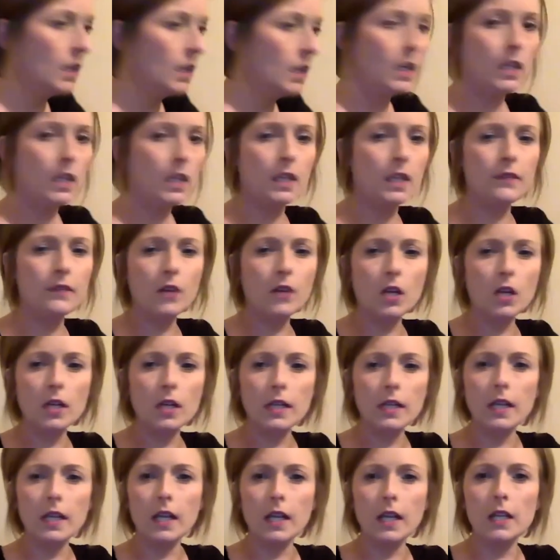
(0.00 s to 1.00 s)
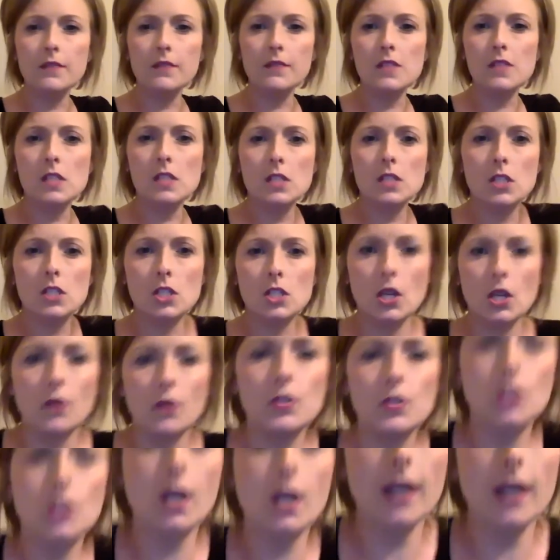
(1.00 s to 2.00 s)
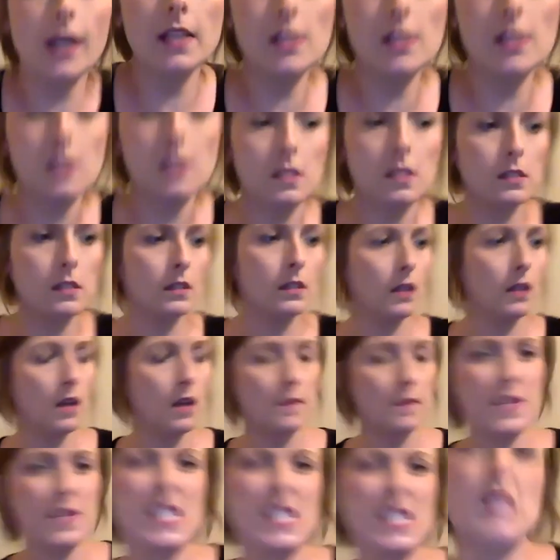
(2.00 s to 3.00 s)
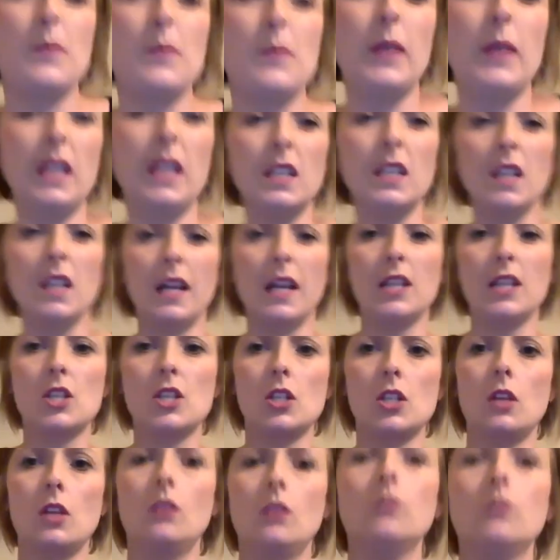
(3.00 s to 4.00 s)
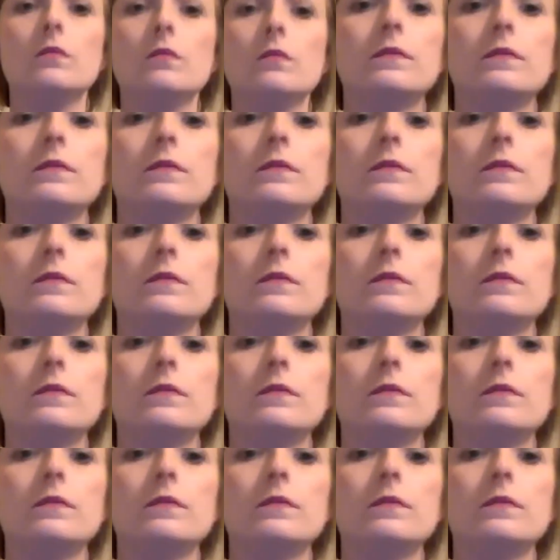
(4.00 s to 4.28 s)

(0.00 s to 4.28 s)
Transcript: And I've already kind of showed you guys the spinning light show.